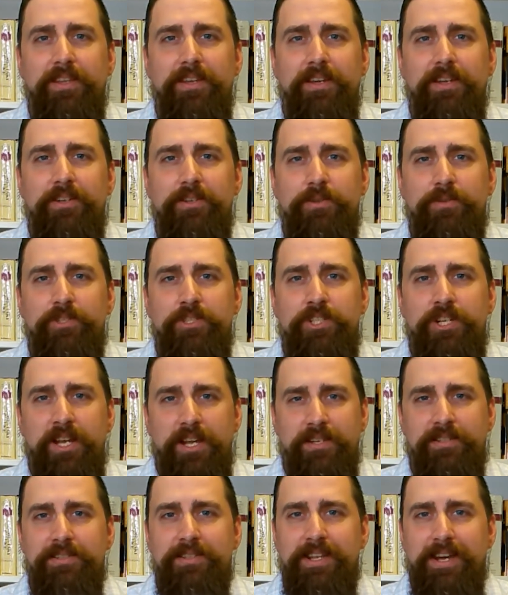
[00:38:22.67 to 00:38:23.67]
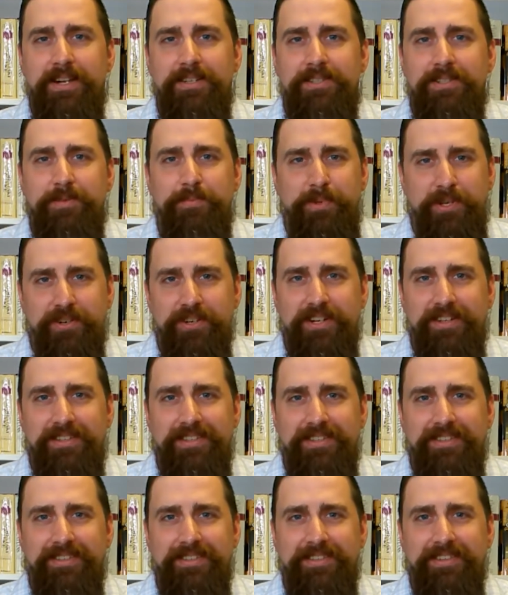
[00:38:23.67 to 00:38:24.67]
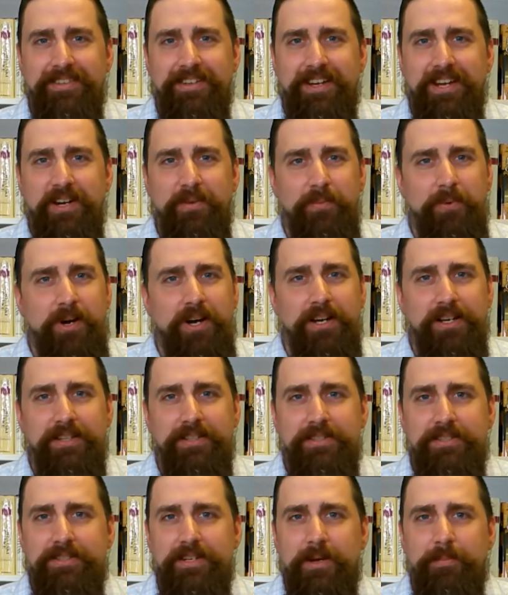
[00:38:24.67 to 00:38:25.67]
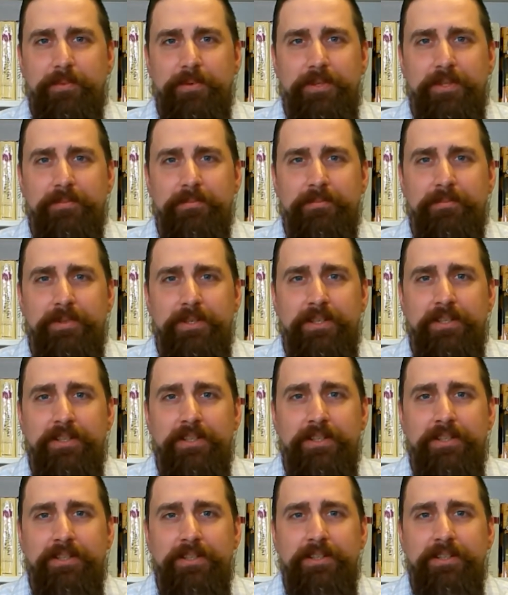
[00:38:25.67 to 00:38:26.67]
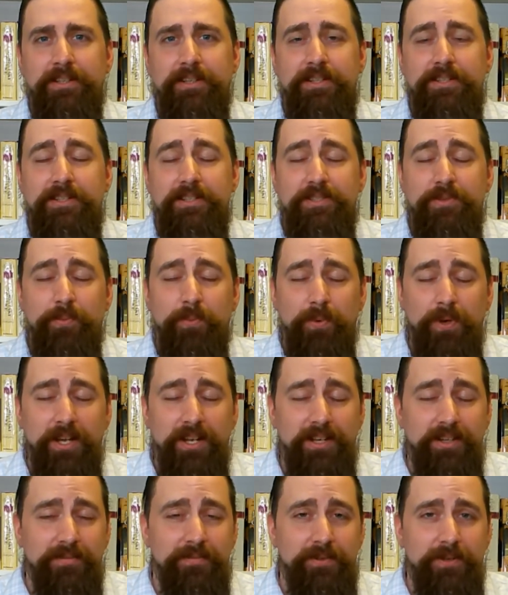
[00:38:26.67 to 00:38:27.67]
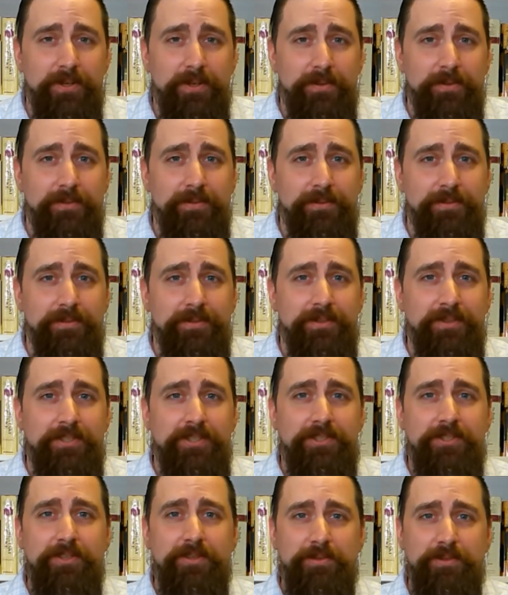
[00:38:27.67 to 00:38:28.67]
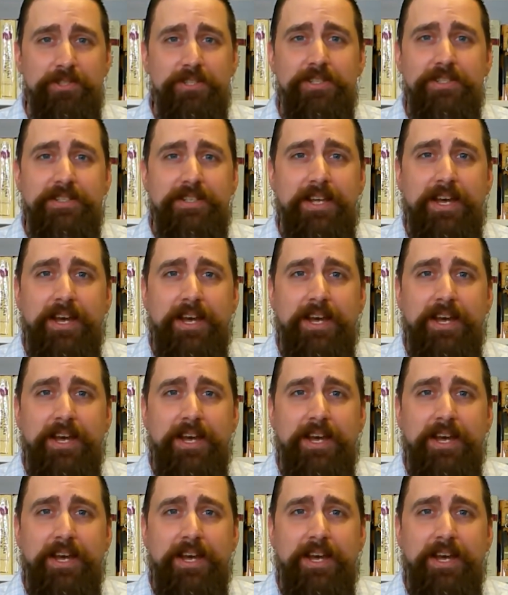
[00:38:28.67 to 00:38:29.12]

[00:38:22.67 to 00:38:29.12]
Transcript: And you chase that spirit and walk in step with Him because He is waiting for you to do just